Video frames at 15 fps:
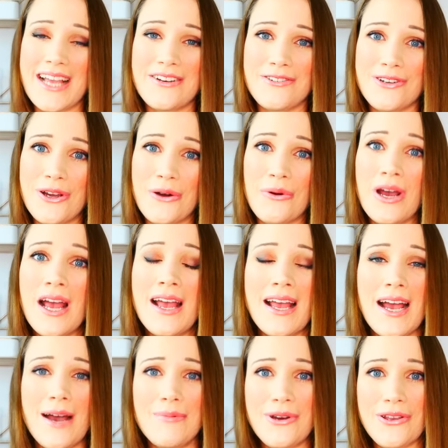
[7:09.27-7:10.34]
I don't know
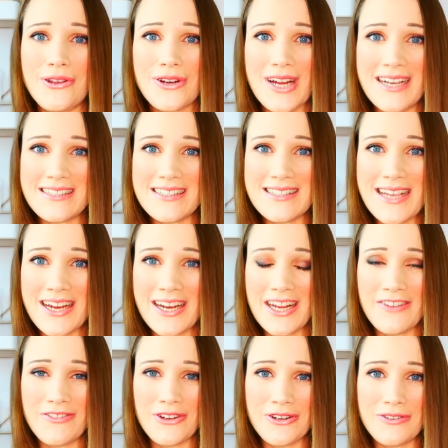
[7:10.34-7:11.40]
about your guys'
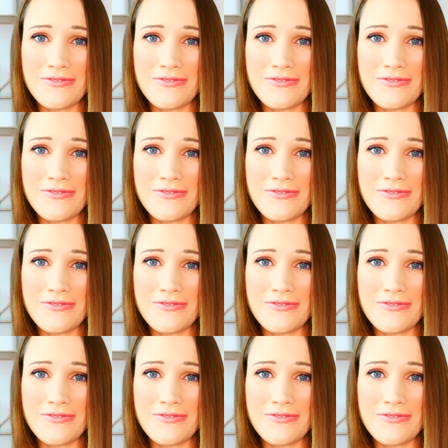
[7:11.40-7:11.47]
area if you're